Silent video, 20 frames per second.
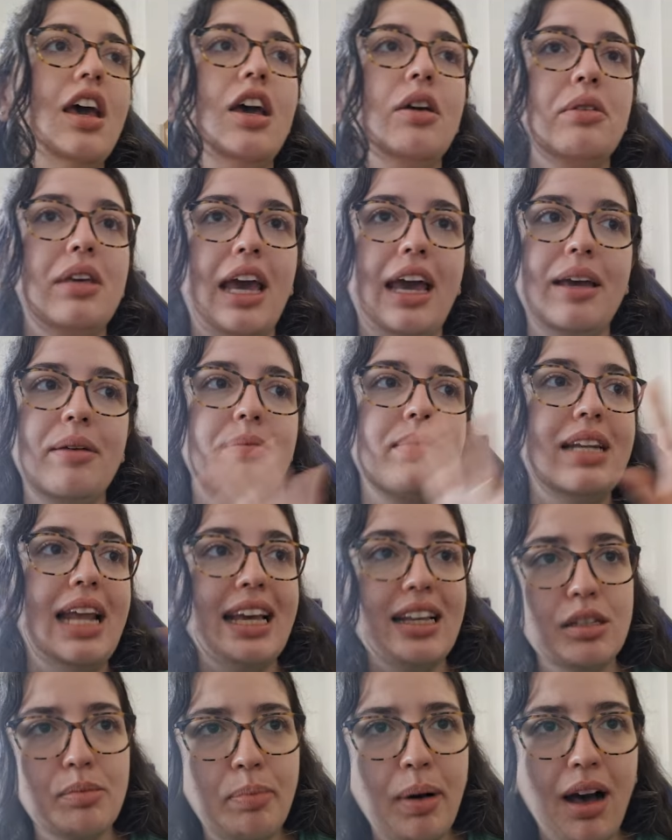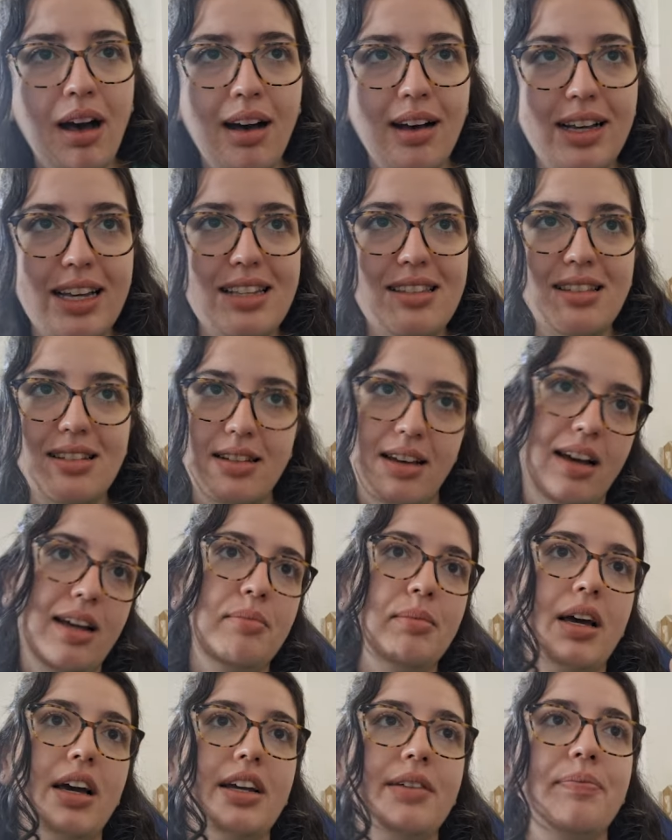Okay, next part is the
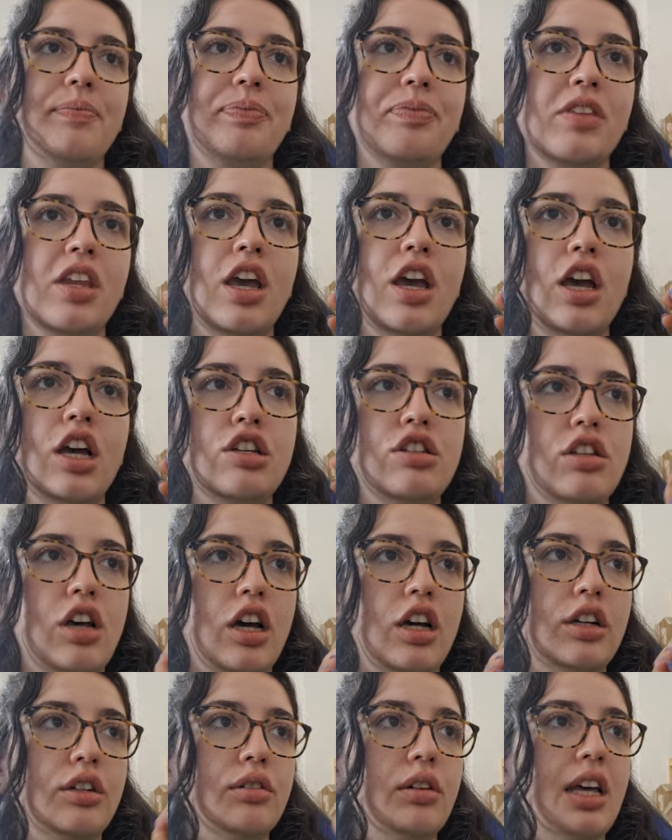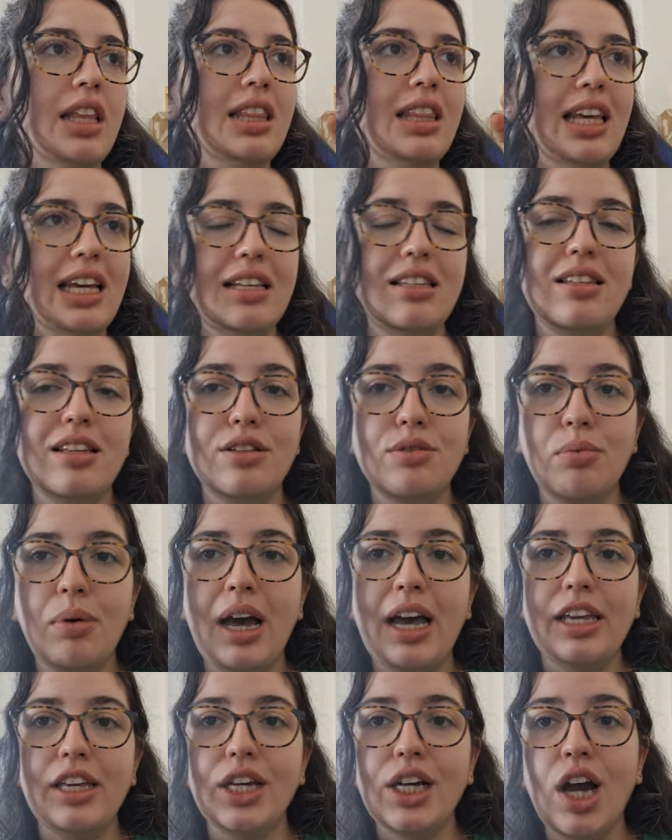timeline. So this is
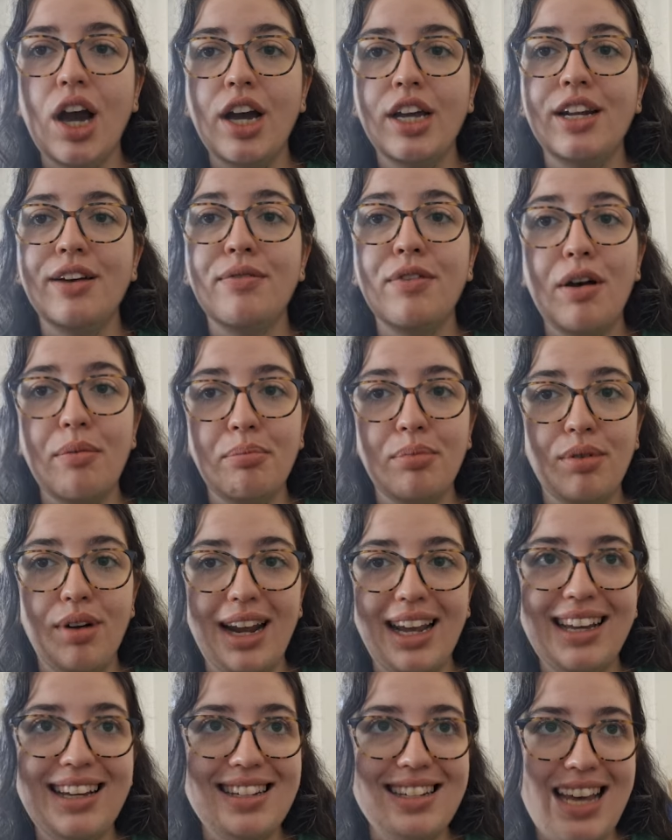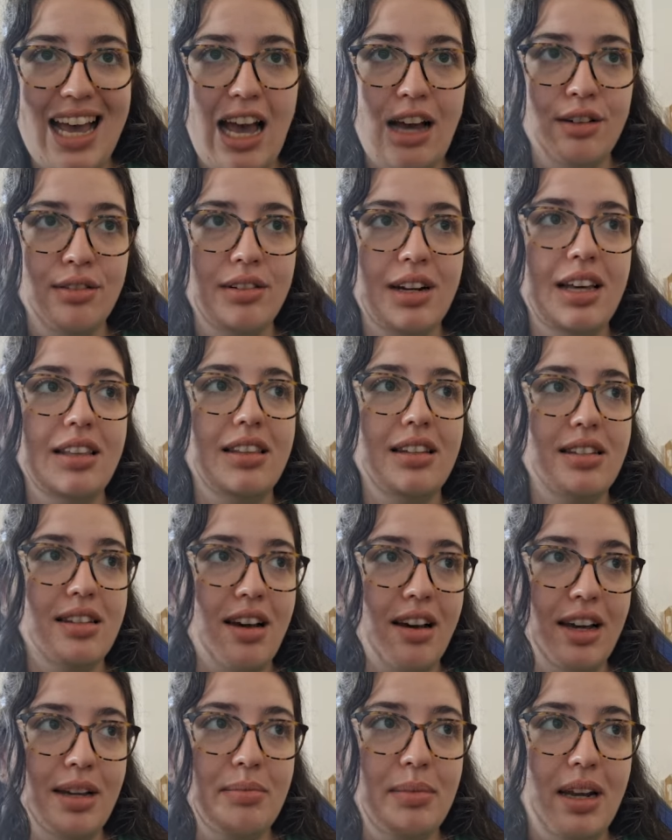where you kind of break down the
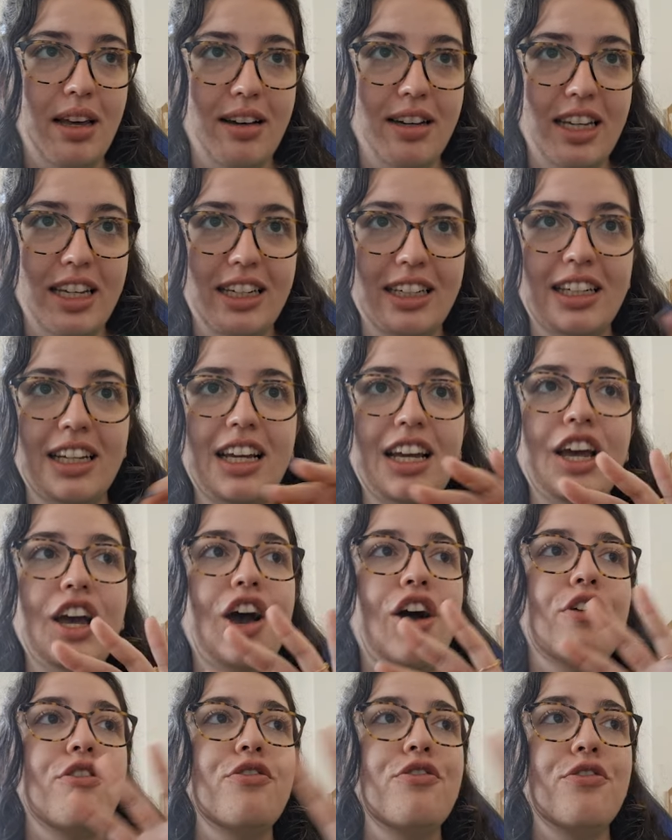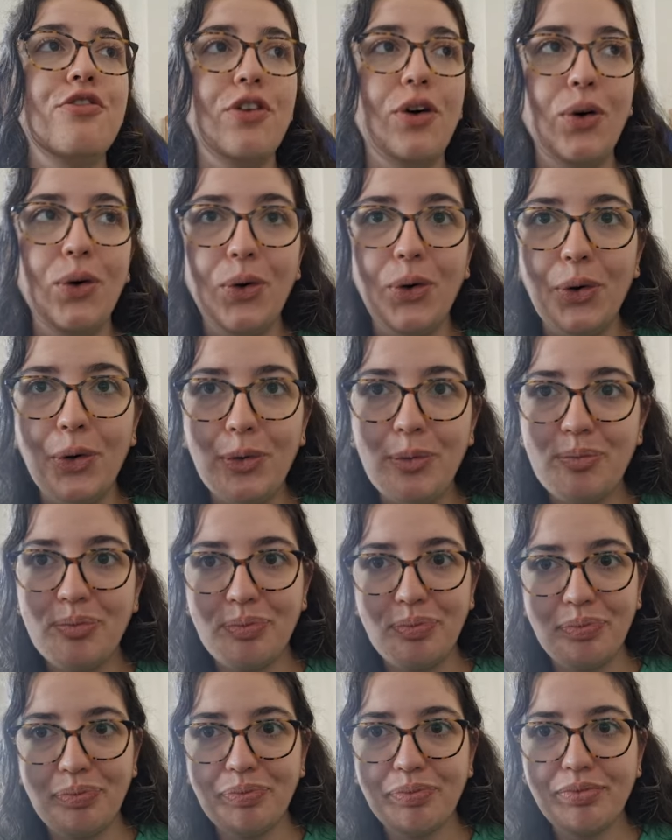timeline for
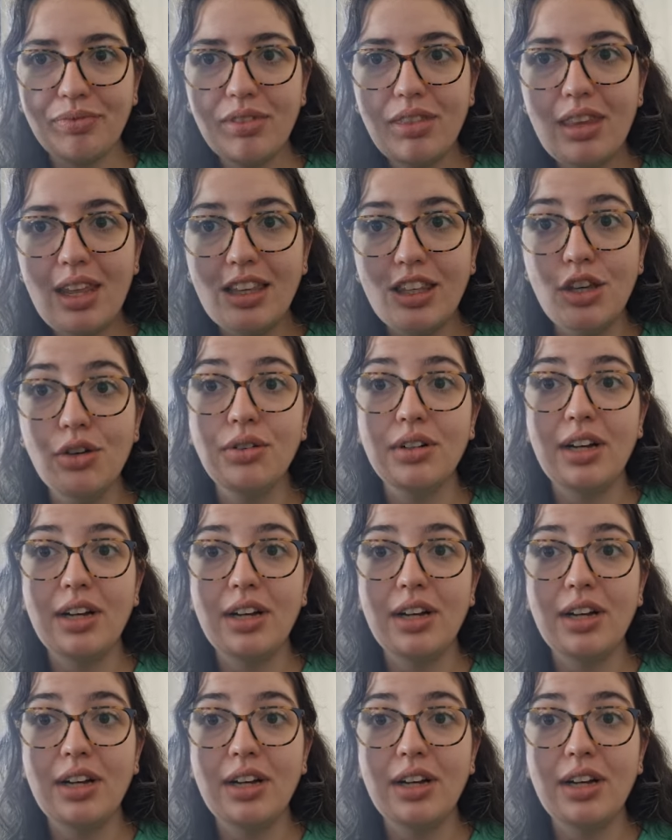your